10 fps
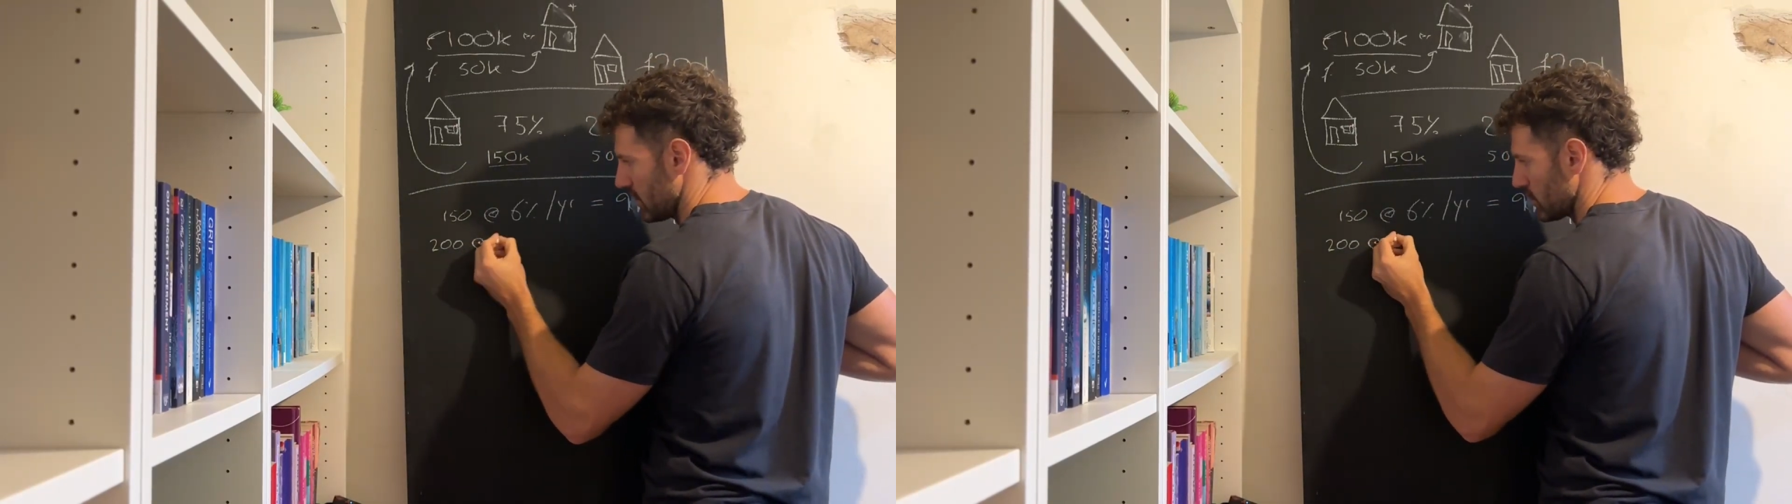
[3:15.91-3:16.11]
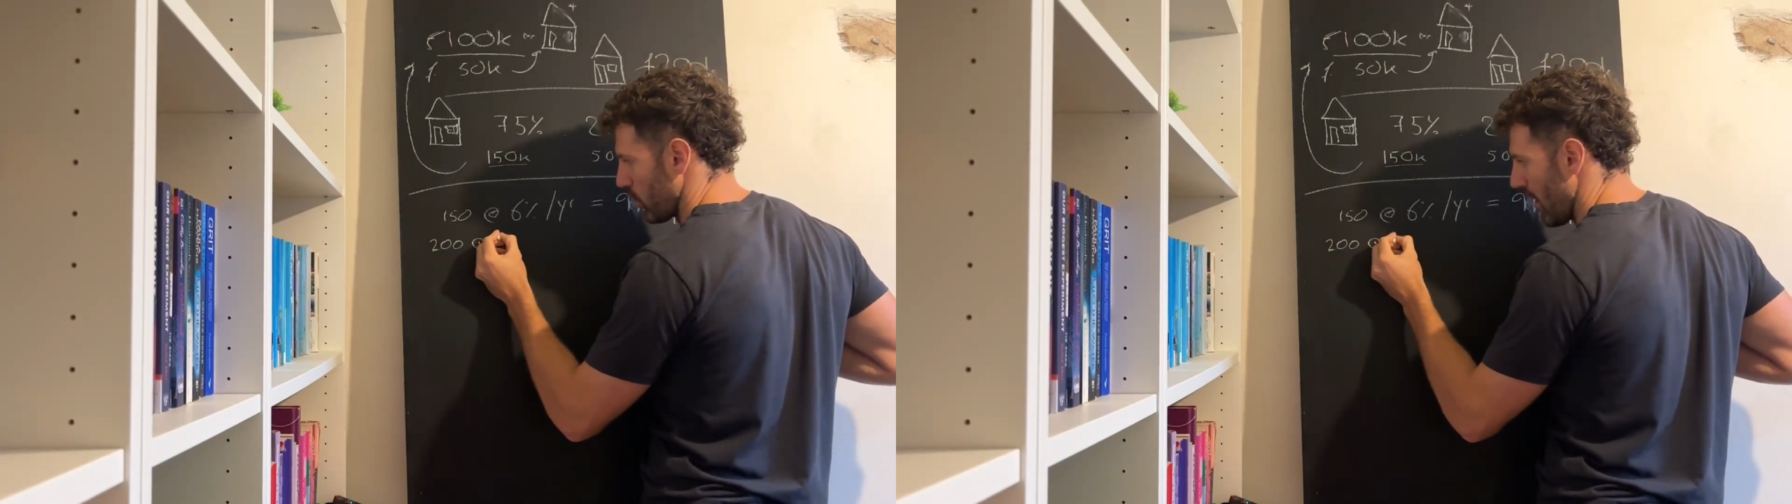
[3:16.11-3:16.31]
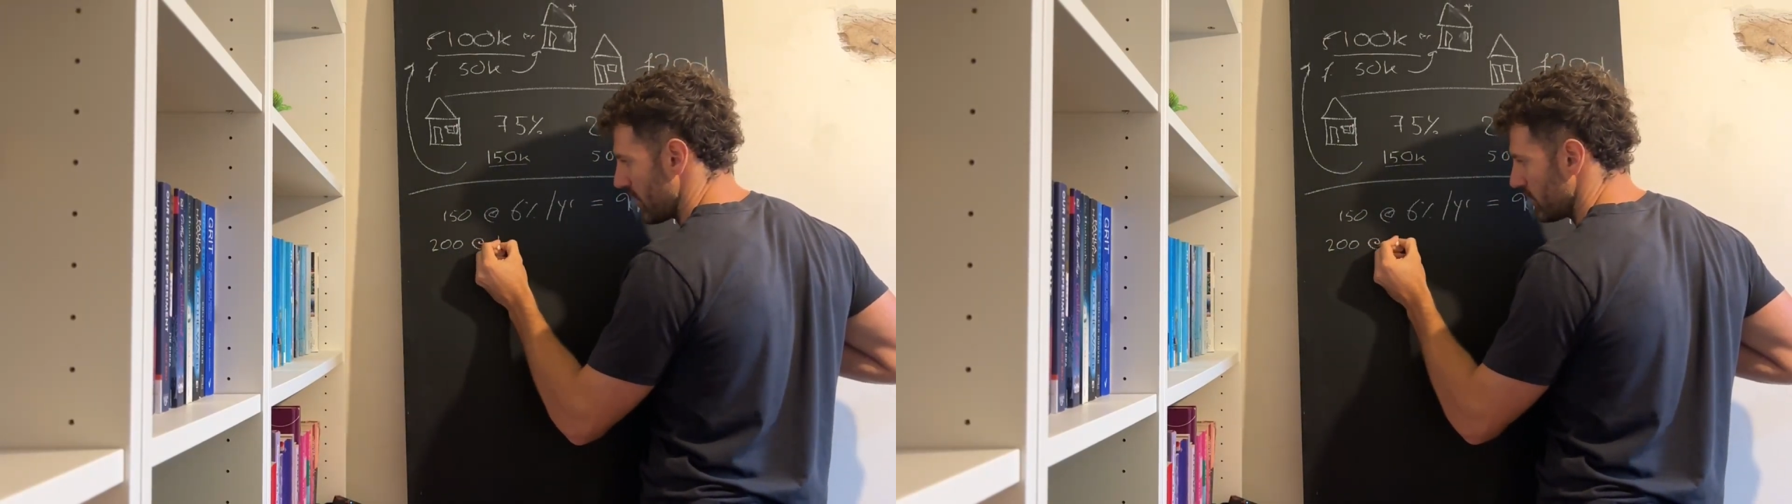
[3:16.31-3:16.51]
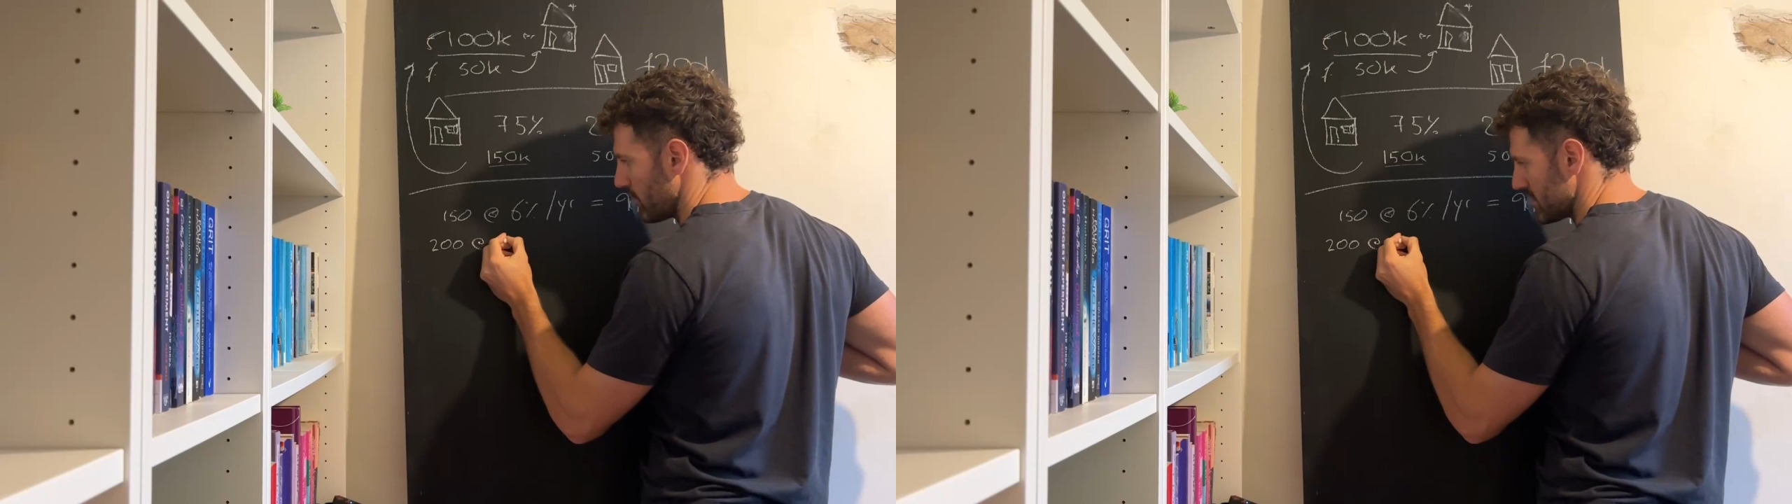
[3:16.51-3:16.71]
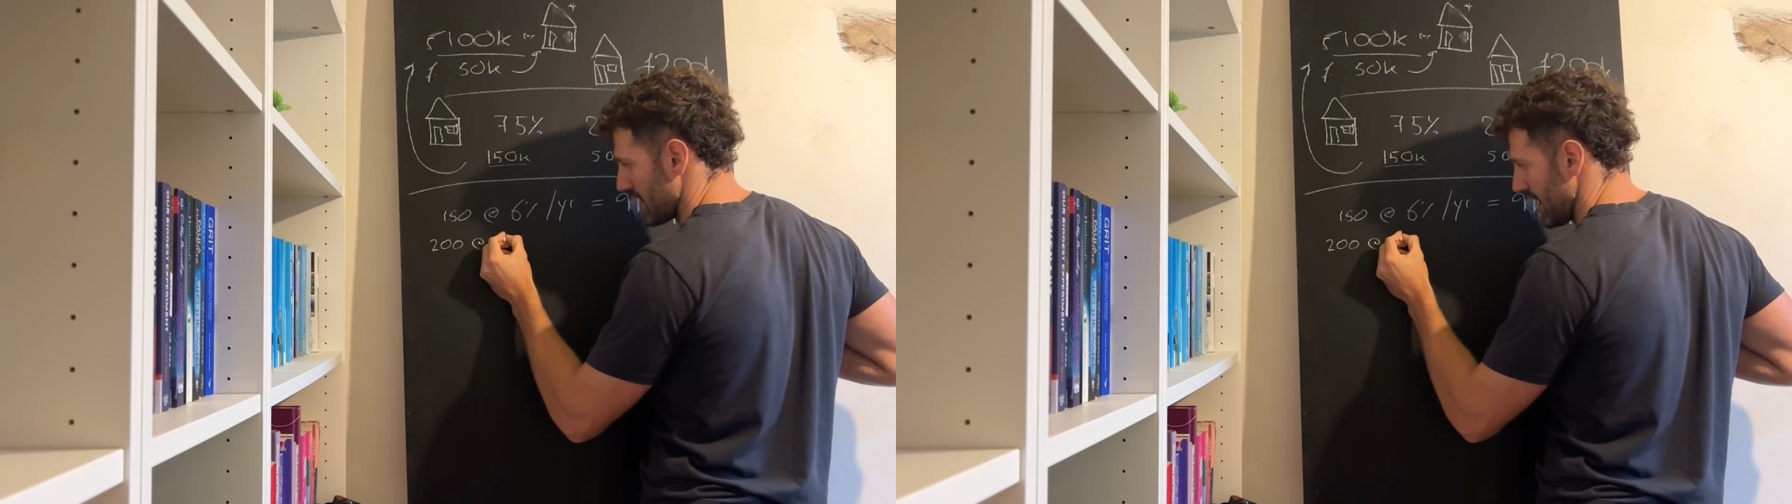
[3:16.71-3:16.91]

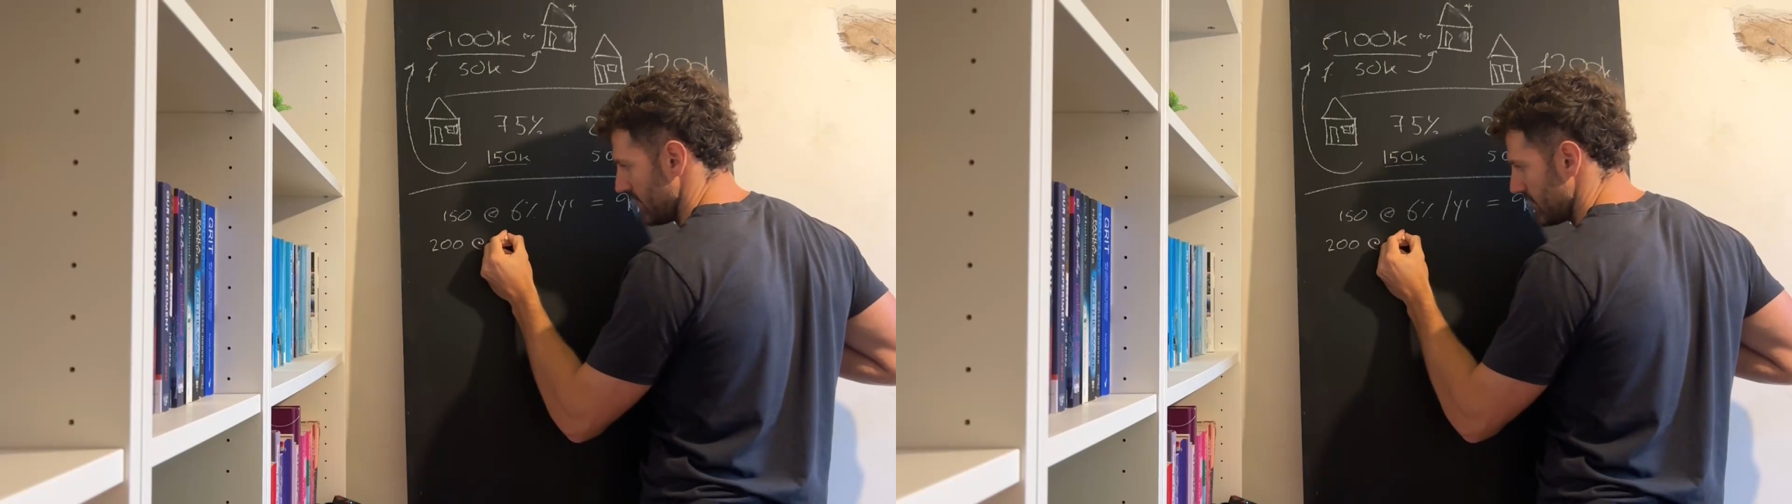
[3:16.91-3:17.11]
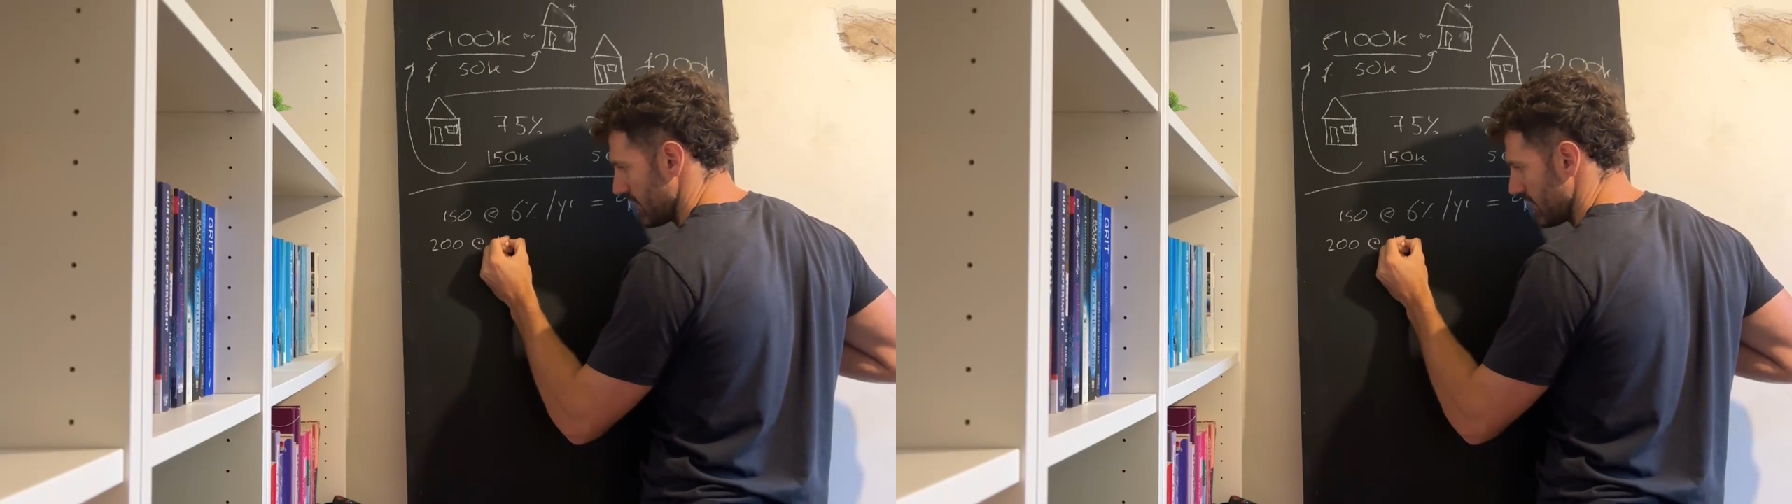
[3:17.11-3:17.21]
12%